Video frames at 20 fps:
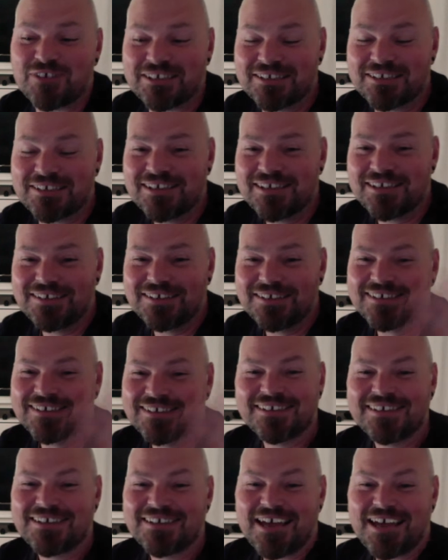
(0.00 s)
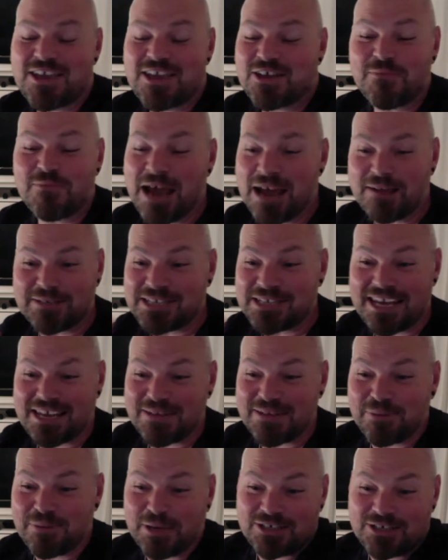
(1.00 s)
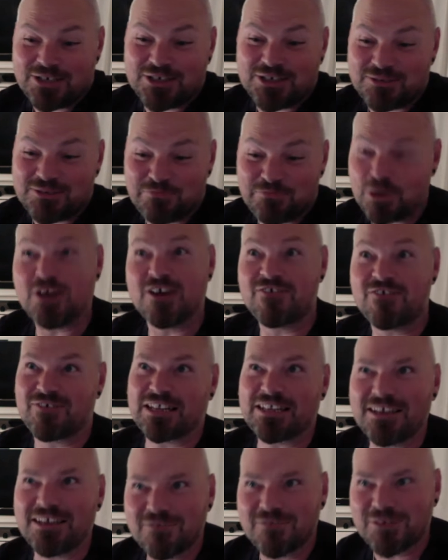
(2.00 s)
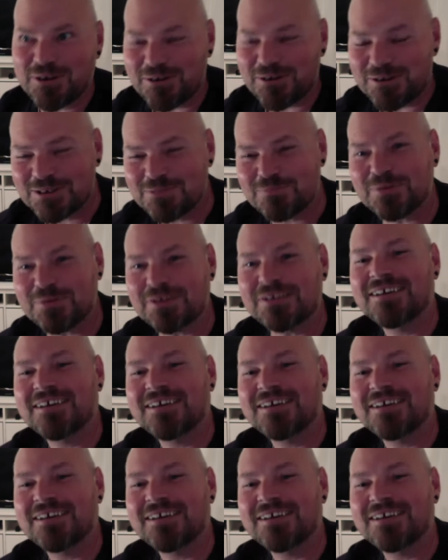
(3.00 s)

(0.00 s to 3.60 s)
and he come out taking pictures perfectly, of course. But